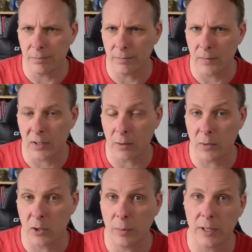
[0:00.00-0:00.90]
some
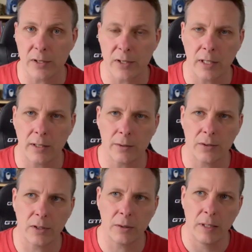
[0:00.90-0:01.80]
2 player
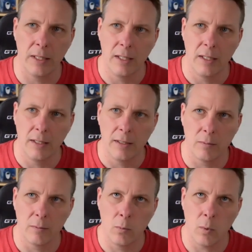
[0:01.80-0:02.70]
scenarios. So
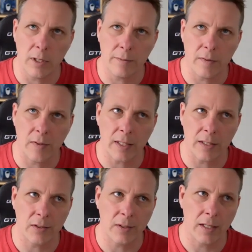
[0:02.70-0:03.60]
one of the
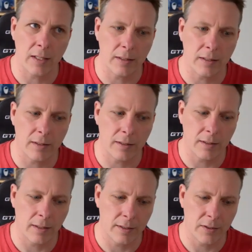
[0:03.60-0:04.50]
things that
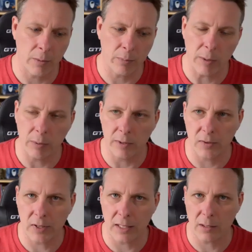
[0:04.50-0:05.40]
some people have
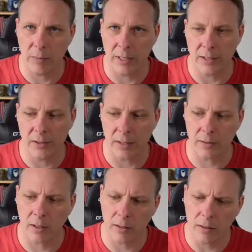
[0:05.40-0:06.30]
said to me is that
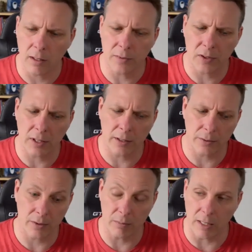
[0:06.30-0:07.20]
there aren't a lot of
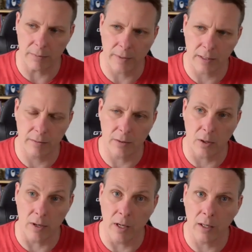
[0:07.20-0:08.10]
scenarios, in fact, there
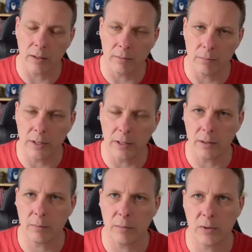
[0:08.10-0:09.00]
are none
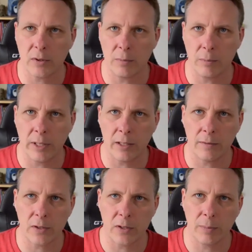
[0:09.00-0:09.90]
really, certain player
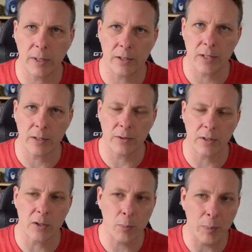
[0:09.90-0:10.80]
versus player scenarios that
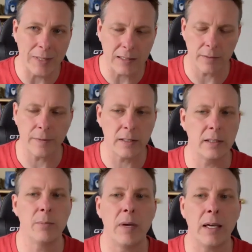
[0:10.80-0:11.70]
are
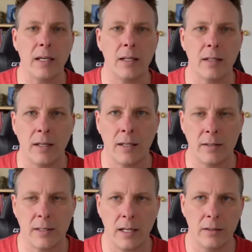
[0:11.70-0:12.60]
specifically made
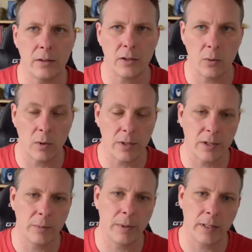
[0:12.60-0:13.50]
and tailored toward
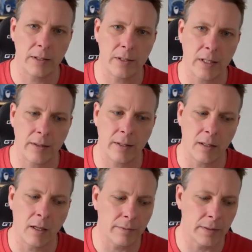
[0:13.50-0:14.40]
2 players. And I think
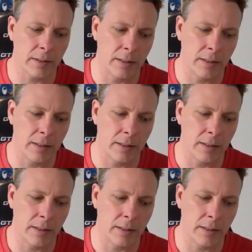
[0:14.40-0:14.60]
often